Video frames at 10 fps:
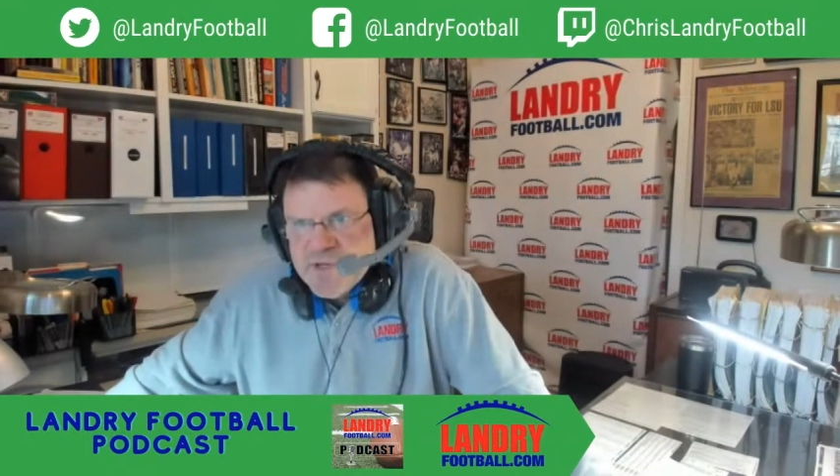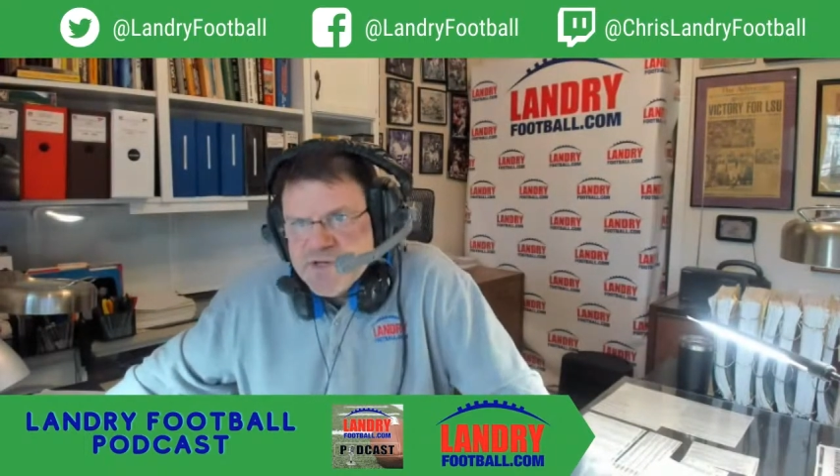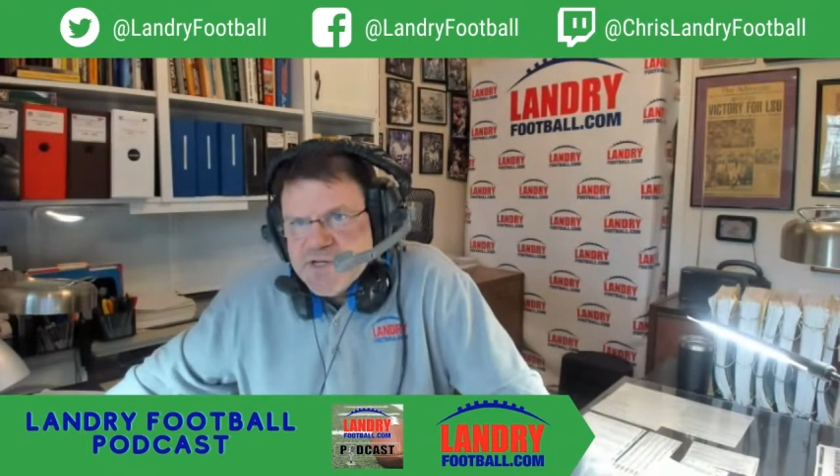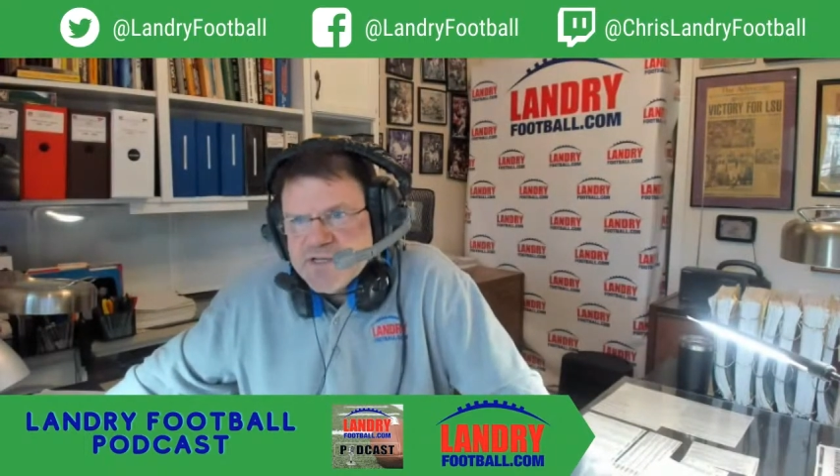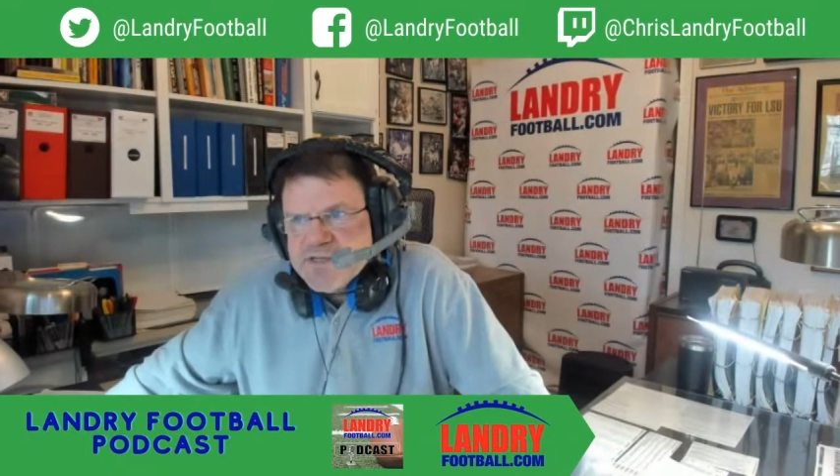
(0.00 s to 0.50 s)

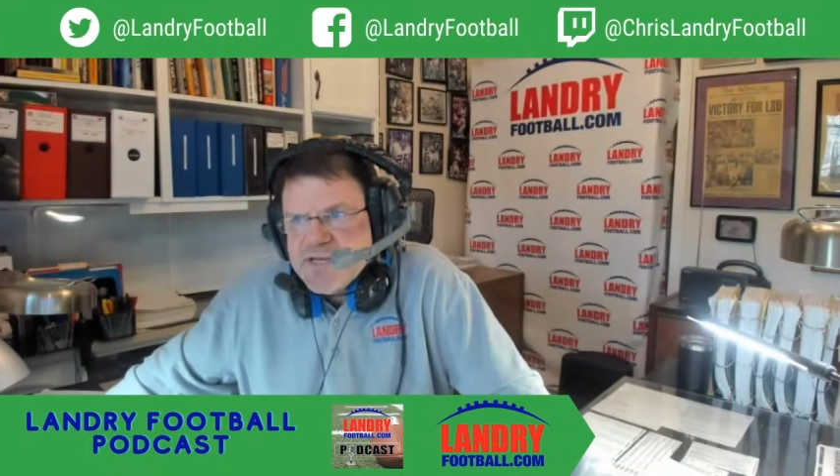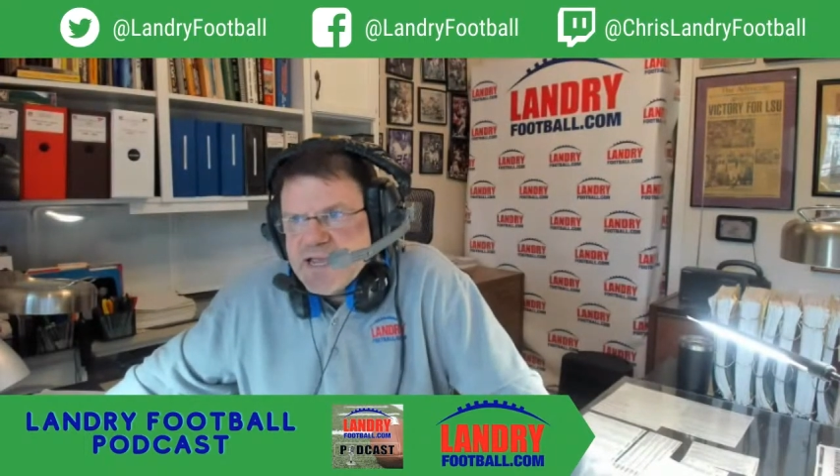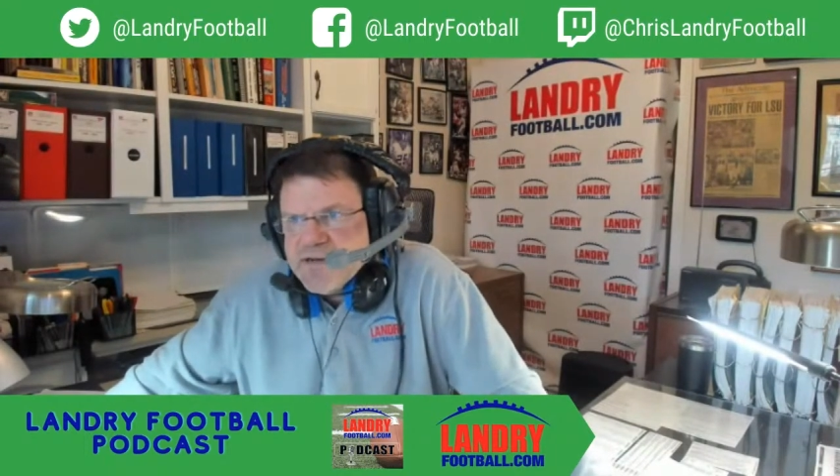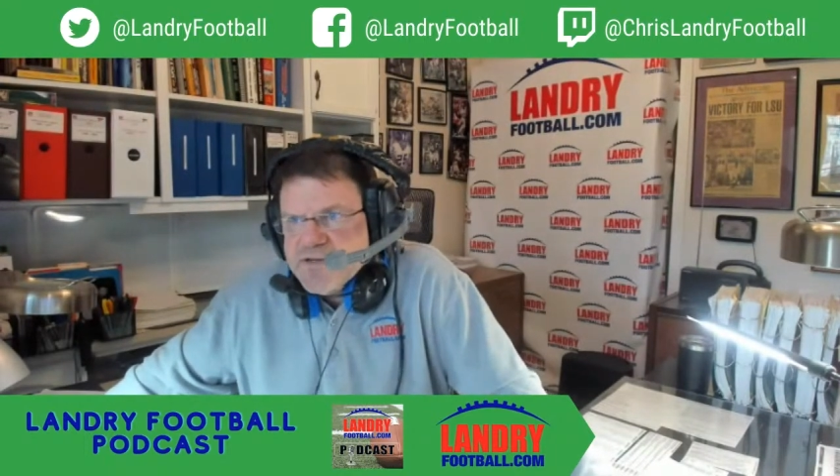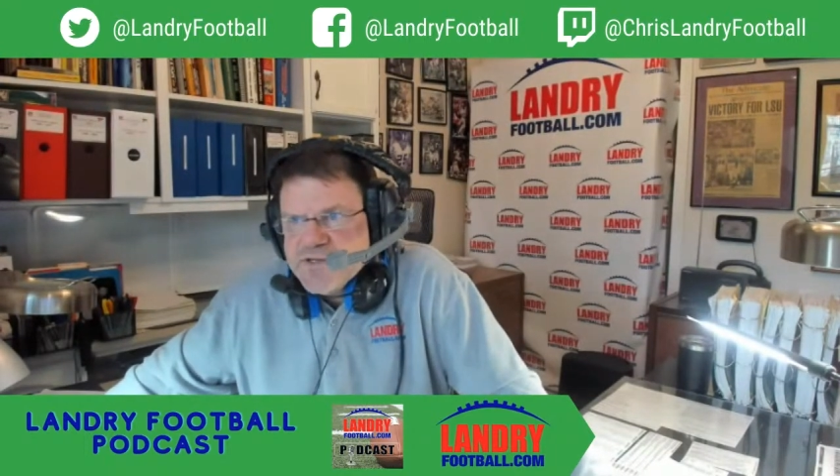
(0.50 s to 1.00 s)
Michigan
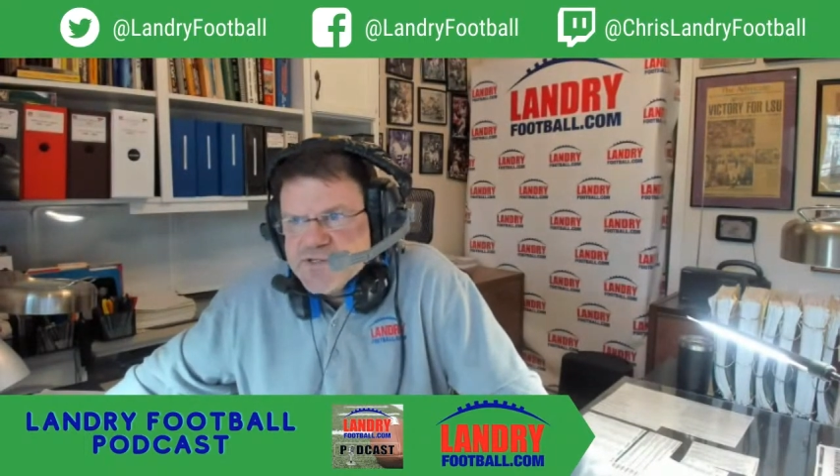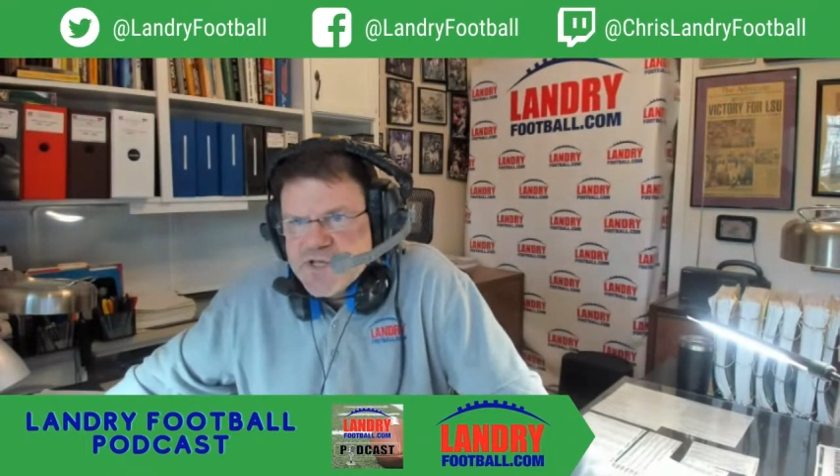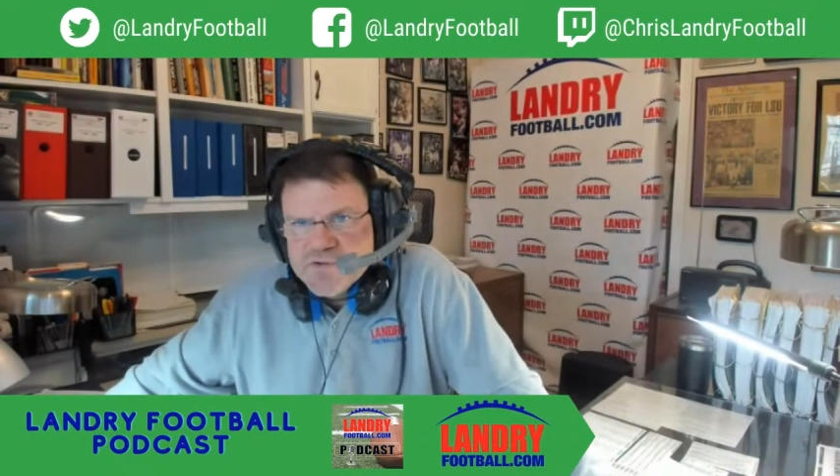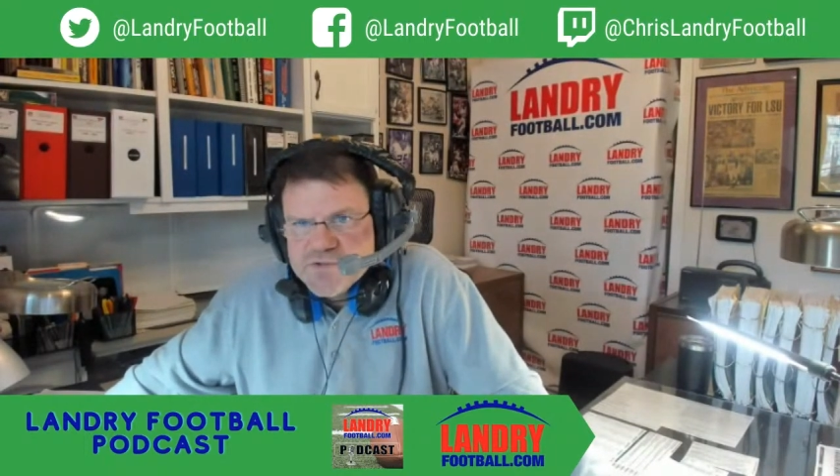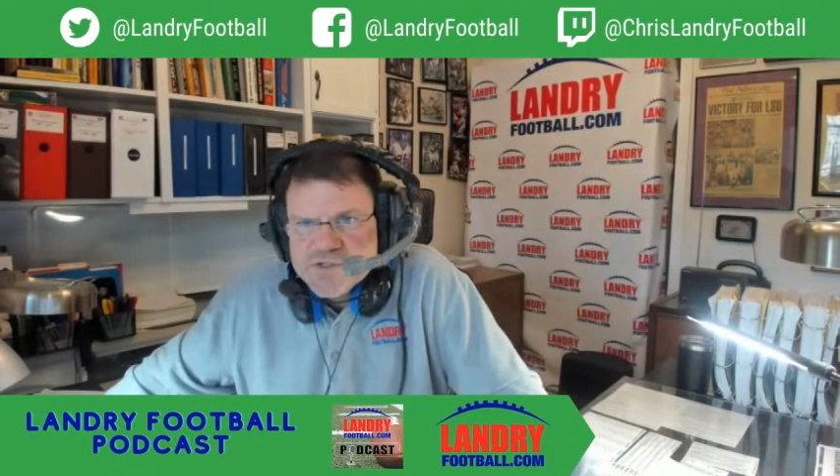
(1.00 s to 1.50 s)
State. And it just
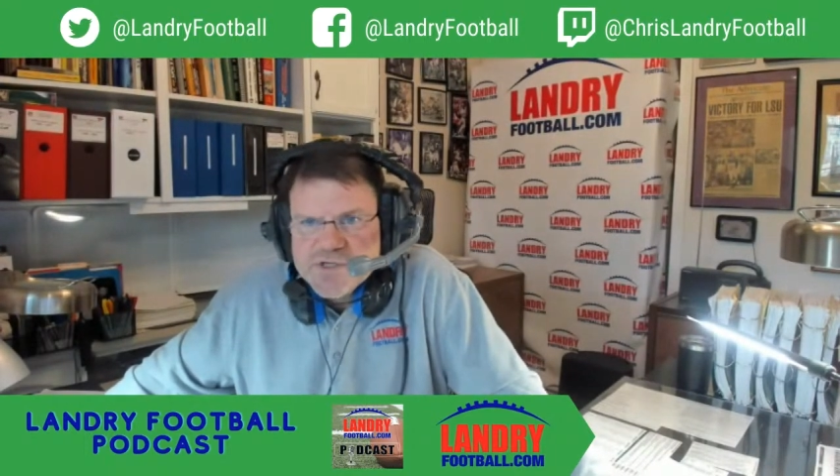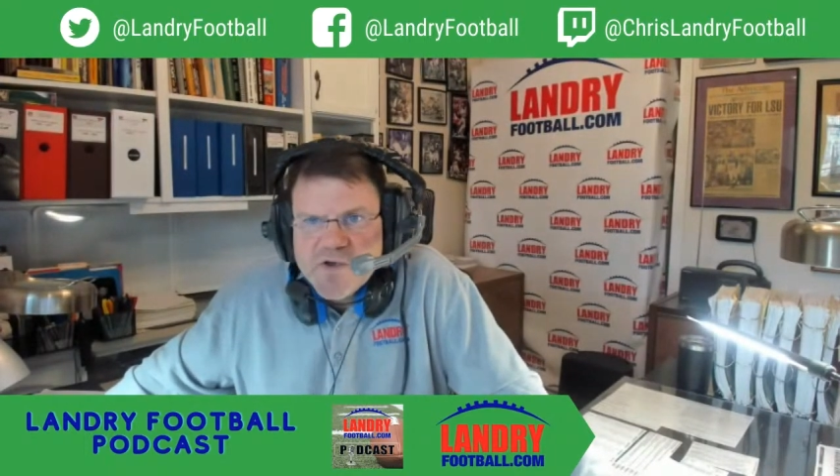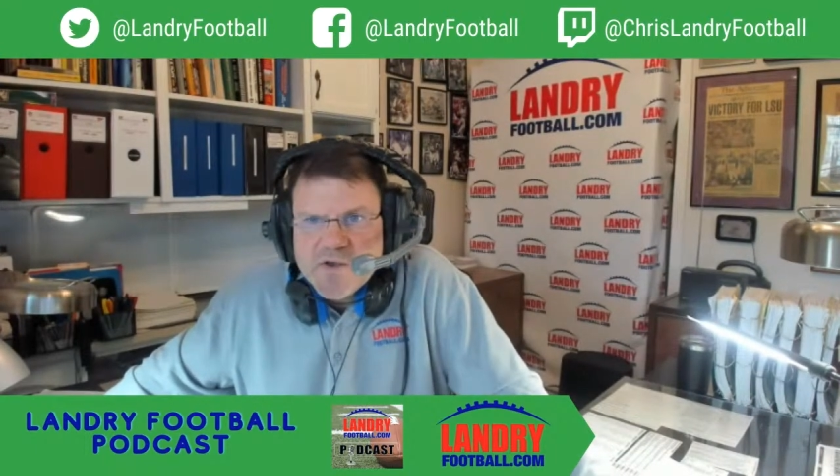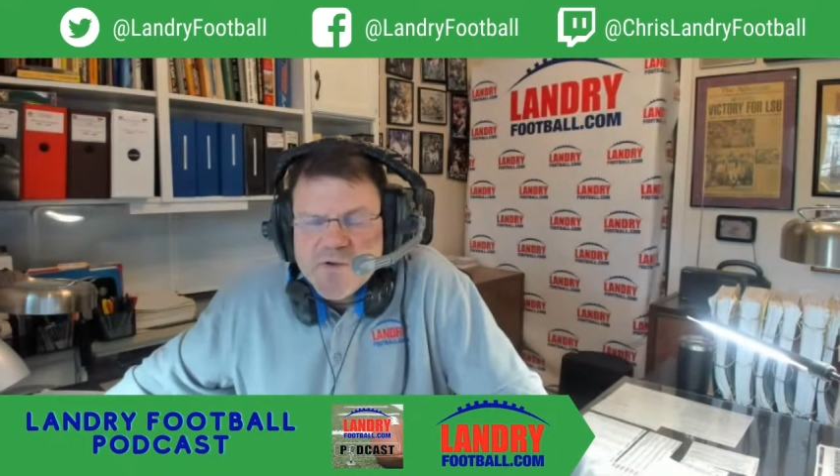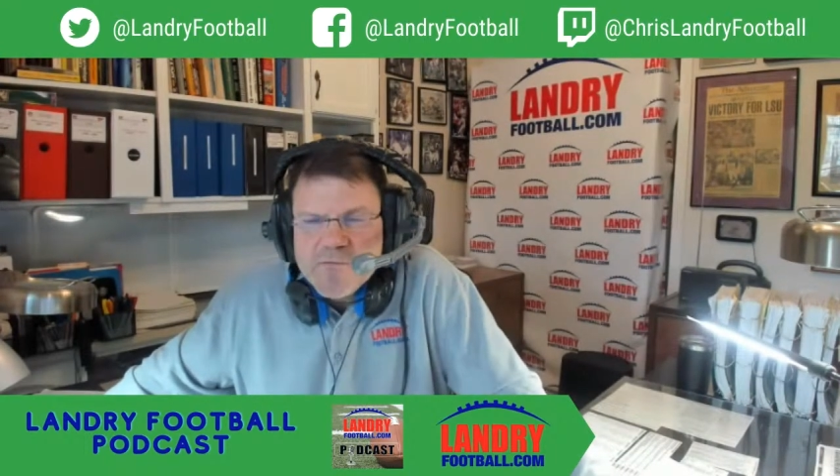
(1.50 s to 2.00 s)
goes to
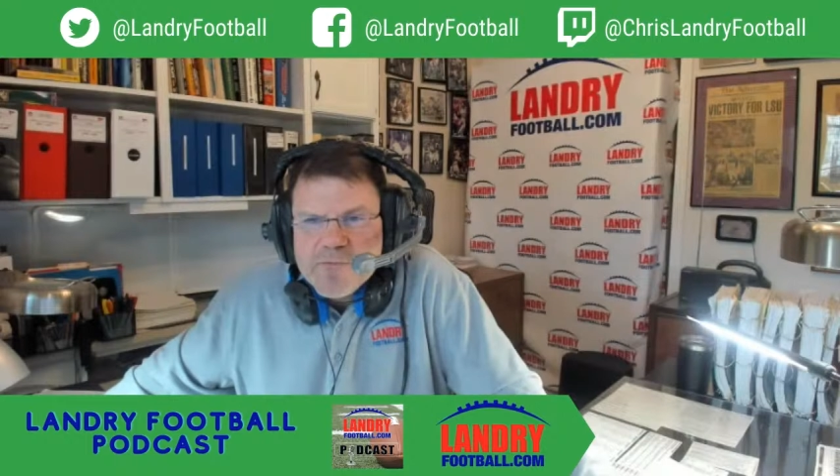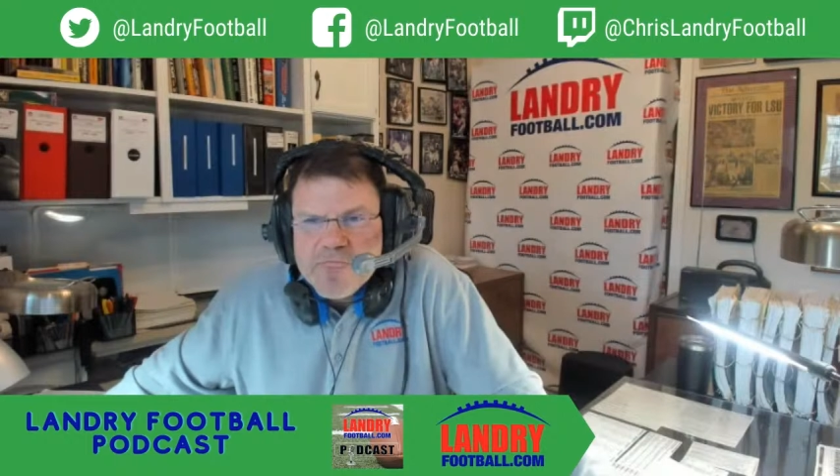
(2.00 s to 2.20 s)
show you